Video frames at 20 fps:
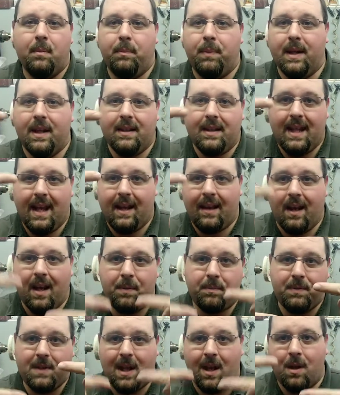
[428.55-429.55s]
But that
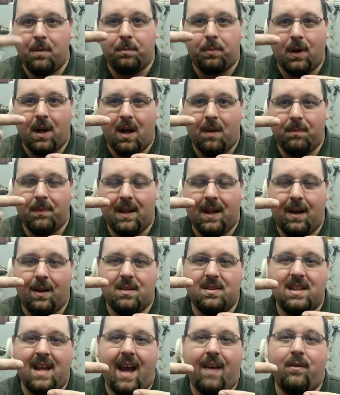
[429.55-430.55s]
up-down problem that I
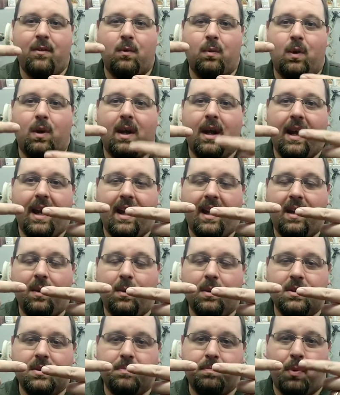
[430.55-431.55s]
was having where I,
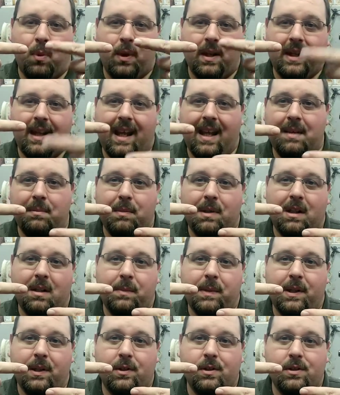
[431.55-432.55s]
it was 0.8
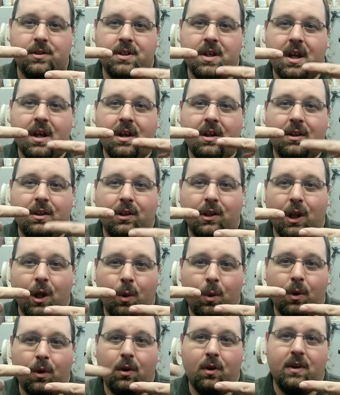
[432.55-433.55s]
millimeters
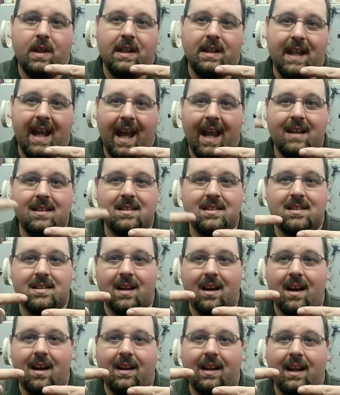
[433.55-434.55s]
lower than the
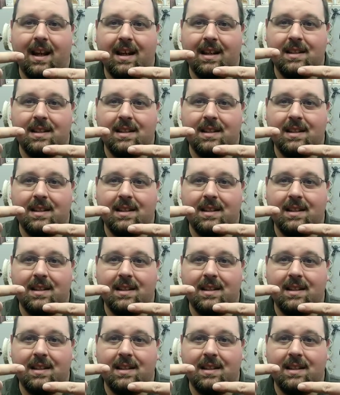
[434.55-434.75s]
headstock.